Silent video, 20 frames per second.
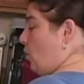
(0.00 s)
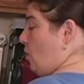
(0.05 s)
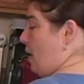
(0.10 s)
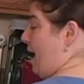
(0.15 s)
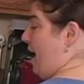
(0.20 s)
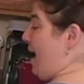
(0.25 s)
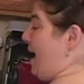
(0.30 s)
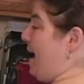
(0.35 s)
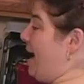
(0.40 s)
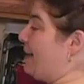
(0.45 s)

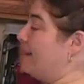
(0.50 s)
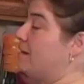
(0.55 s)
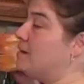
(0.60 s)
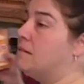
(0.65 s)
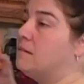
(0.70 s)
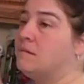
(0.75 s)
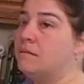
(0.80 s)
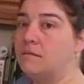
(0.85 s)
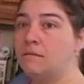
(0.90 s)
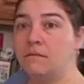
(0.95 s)
add
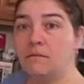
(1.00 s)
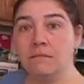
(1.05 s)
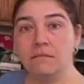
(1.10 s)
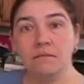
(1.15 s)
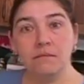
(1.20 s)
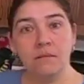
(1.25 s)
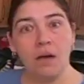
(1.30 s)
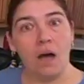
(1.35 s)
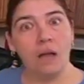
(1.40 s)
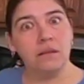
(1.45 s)

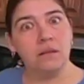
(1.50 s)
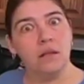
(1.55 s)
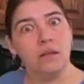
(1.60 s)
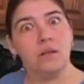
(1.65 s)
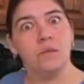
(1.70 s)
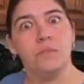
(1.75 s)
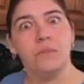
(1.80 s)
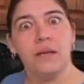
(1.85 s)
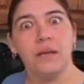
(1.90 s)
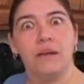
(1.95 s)
a little
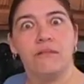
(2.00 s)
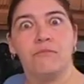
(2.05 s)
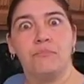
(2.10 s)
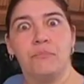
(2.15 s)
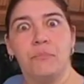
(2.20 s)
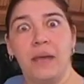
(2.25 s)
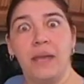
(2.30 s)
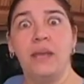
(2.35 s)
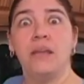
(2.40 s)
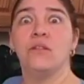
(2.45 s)
bit of
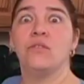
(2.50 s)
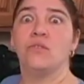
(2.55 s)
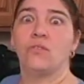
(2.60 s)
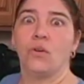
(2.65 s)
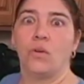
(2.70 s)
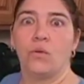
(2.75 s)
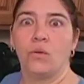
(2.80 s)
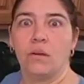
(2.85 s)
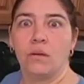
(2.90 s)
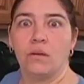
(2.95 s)
baking
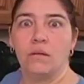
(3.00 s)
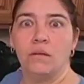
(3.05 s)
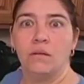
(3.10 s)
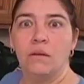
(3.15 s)
soda.